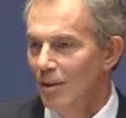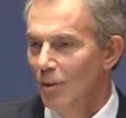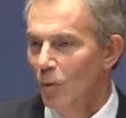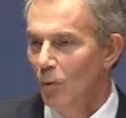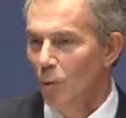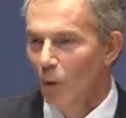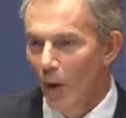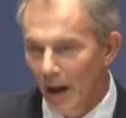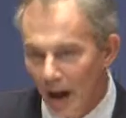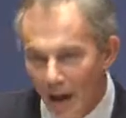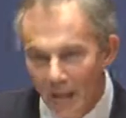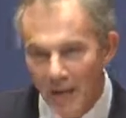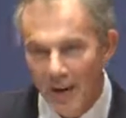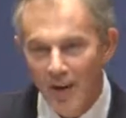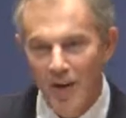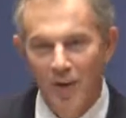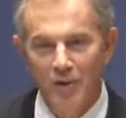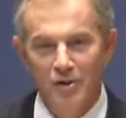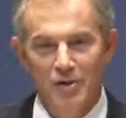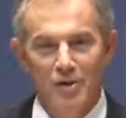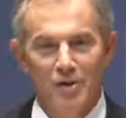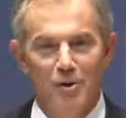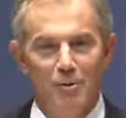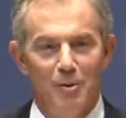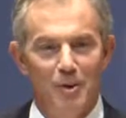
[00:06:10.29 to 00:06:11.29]
One other
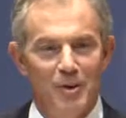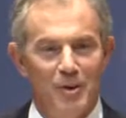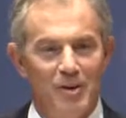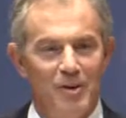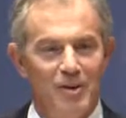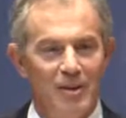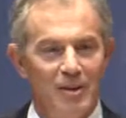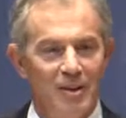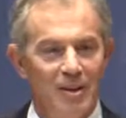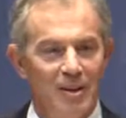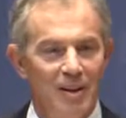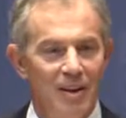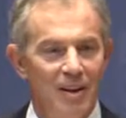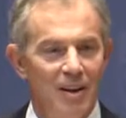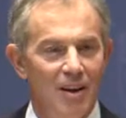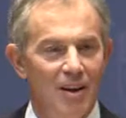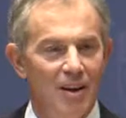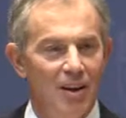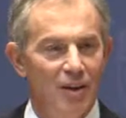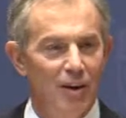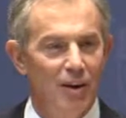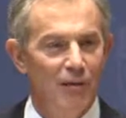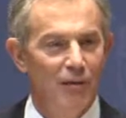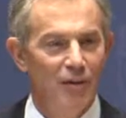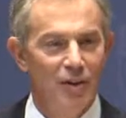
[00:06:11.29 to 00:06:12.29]
consequence
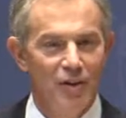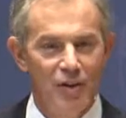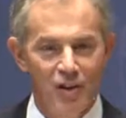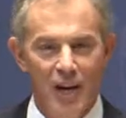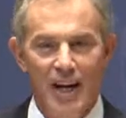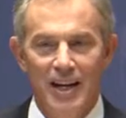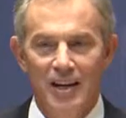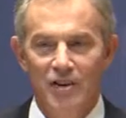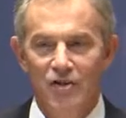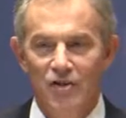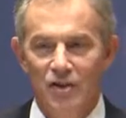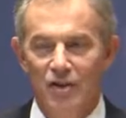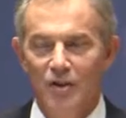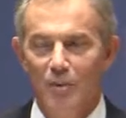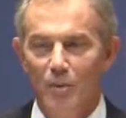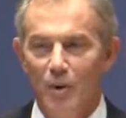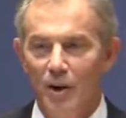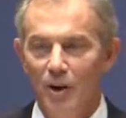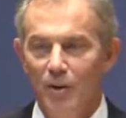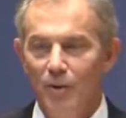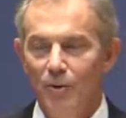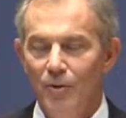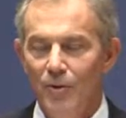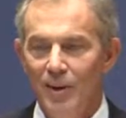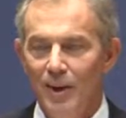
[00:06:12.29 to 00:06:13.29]
of the change in the
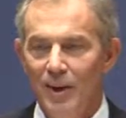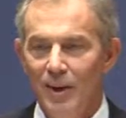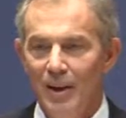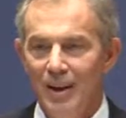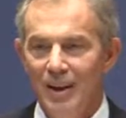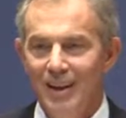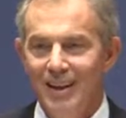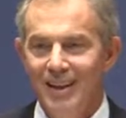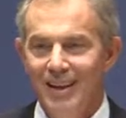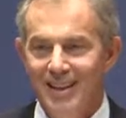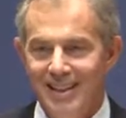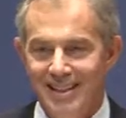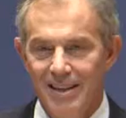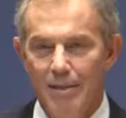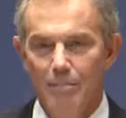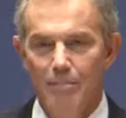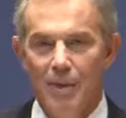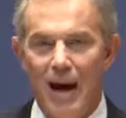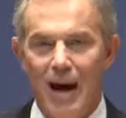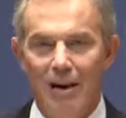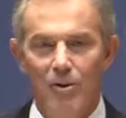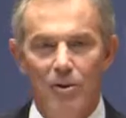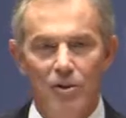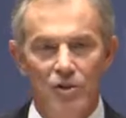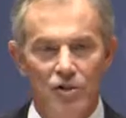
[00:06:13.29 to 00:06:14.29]
world is that
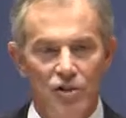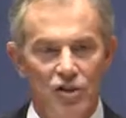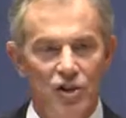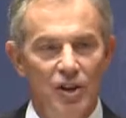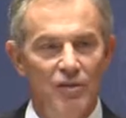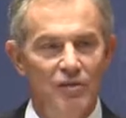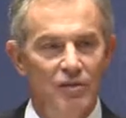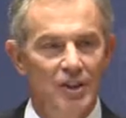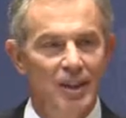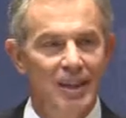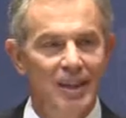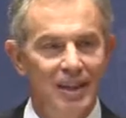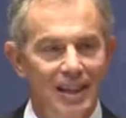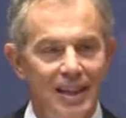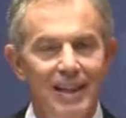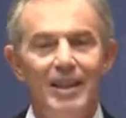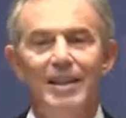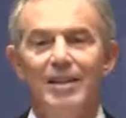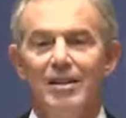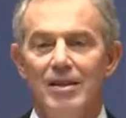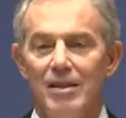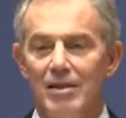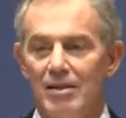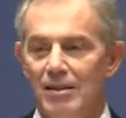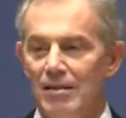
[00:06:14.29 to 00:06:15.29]
power is shifting
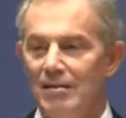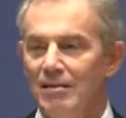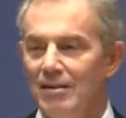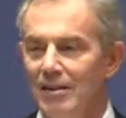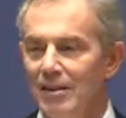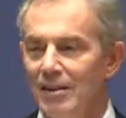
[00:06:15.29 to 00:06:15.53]
east,